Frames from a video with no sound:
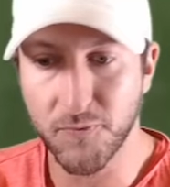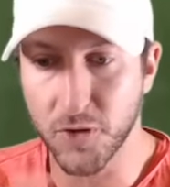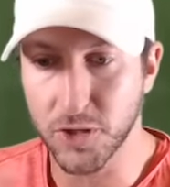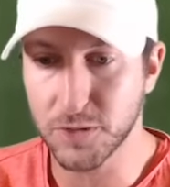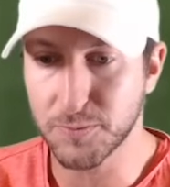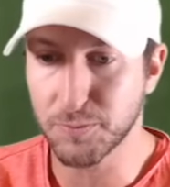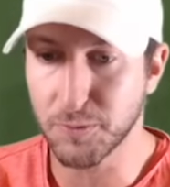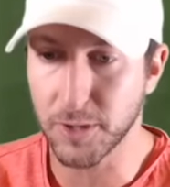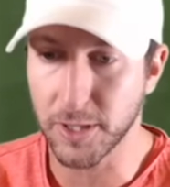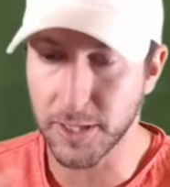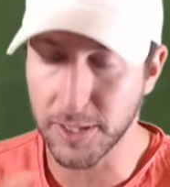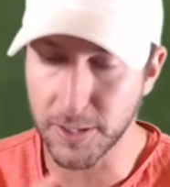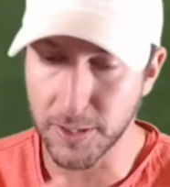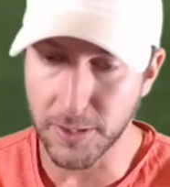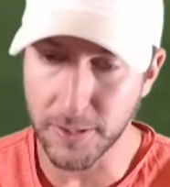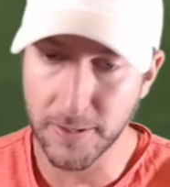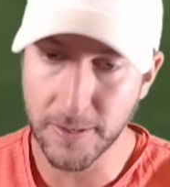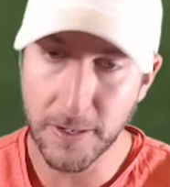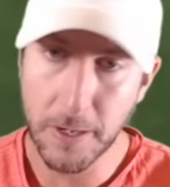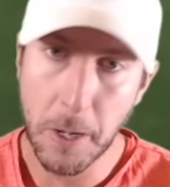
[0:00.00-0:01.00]
First play
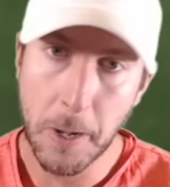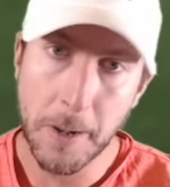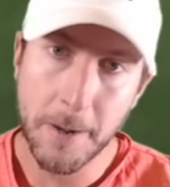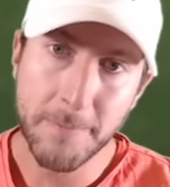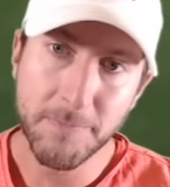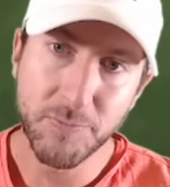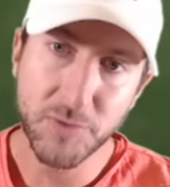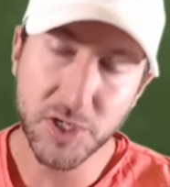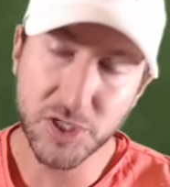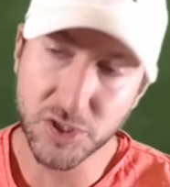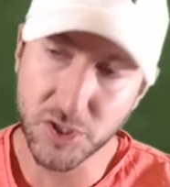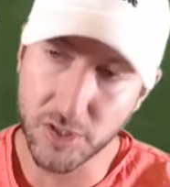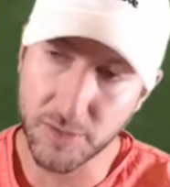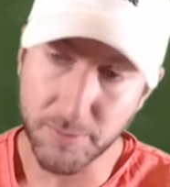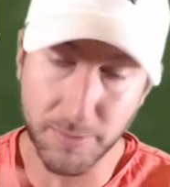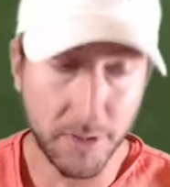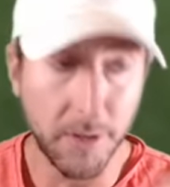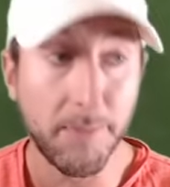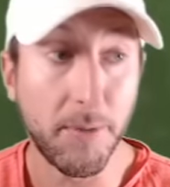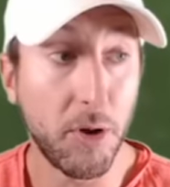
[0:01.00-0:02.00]
here is
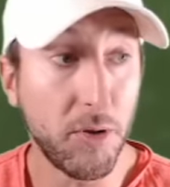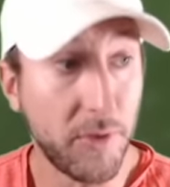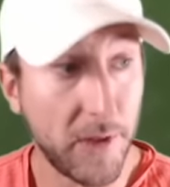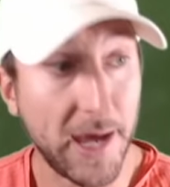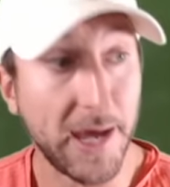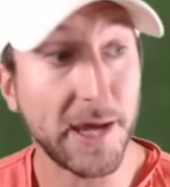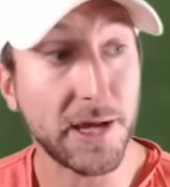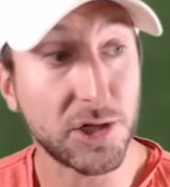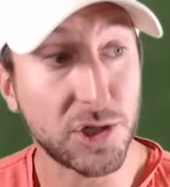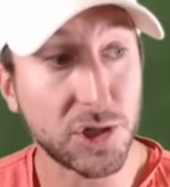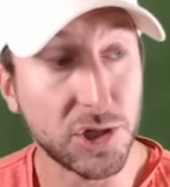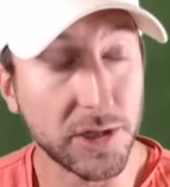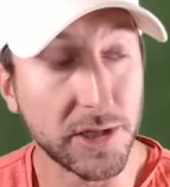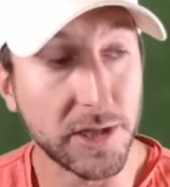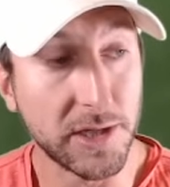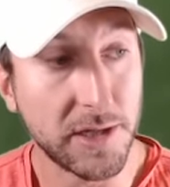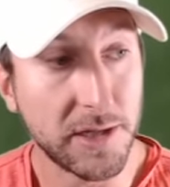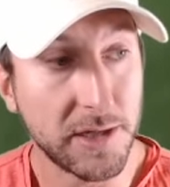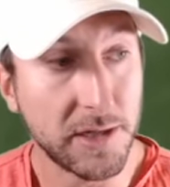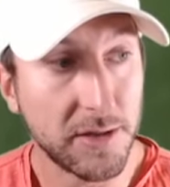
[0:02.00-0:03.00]
they're both
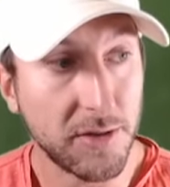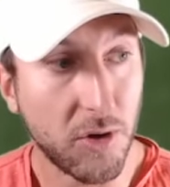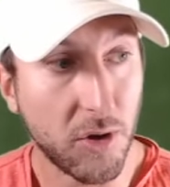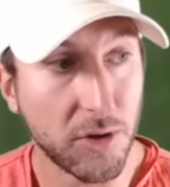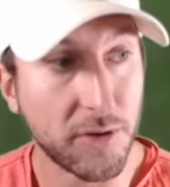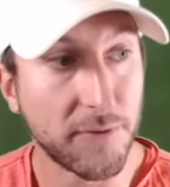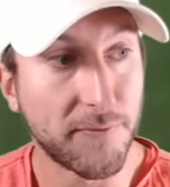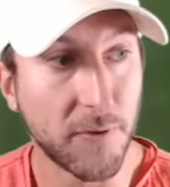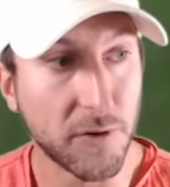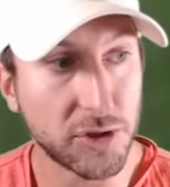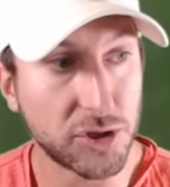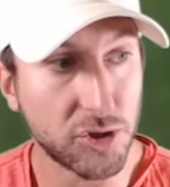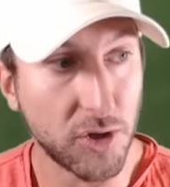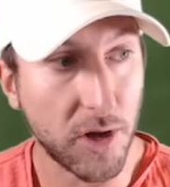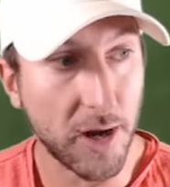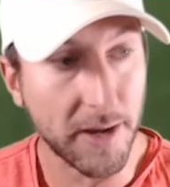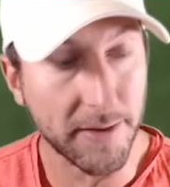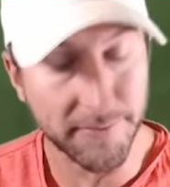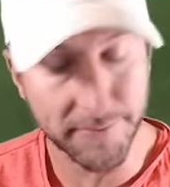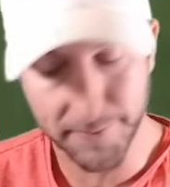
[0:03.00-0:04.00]
actually on the first
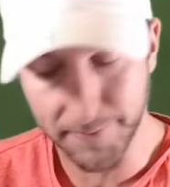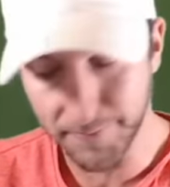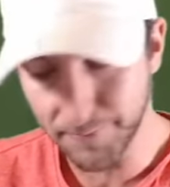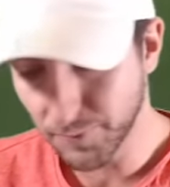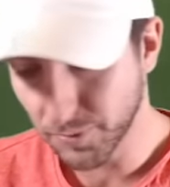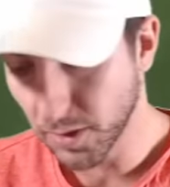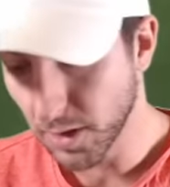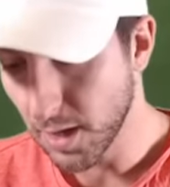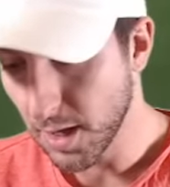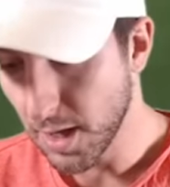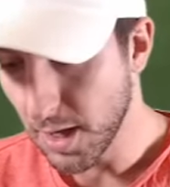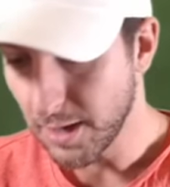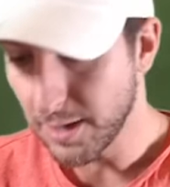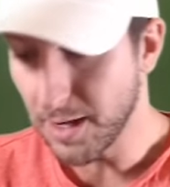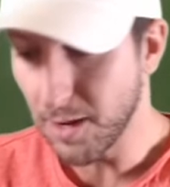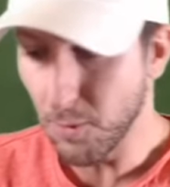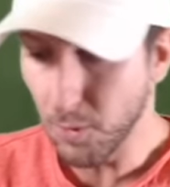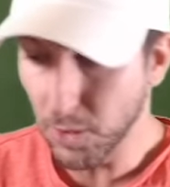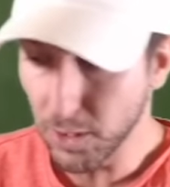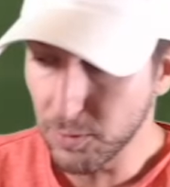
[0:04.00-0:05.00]
drive.
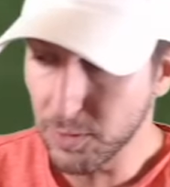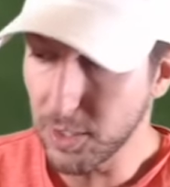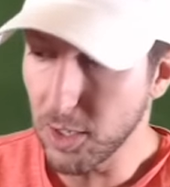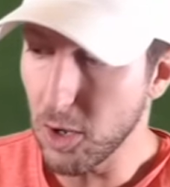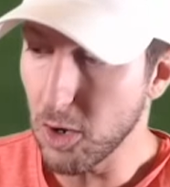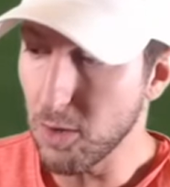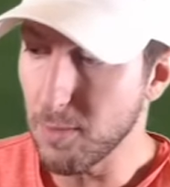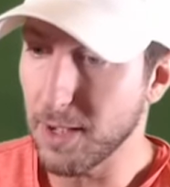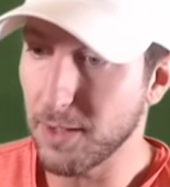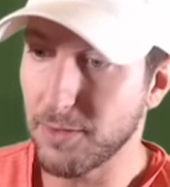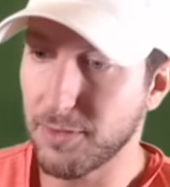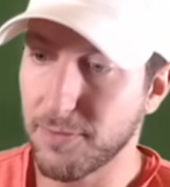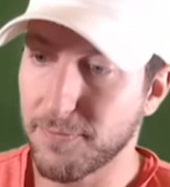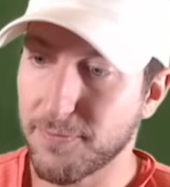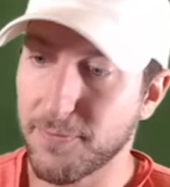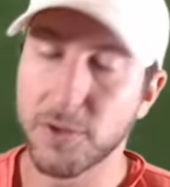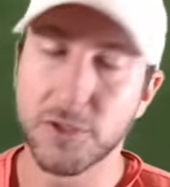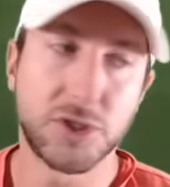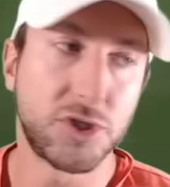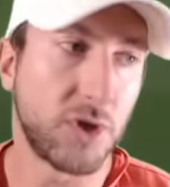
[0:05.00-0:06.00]
Now, what do we know about
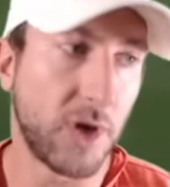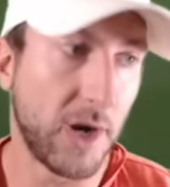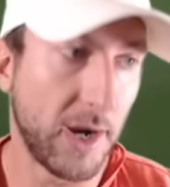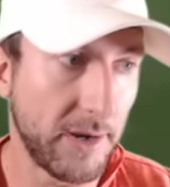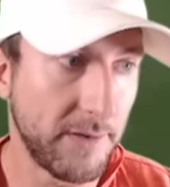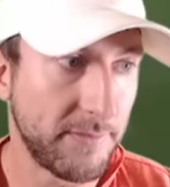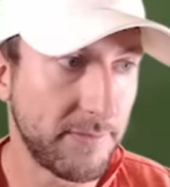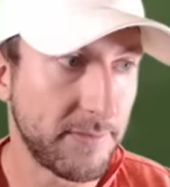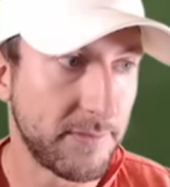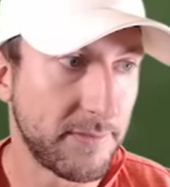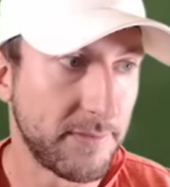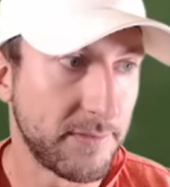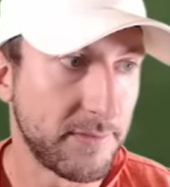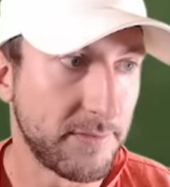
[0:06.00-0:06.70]
the first drive?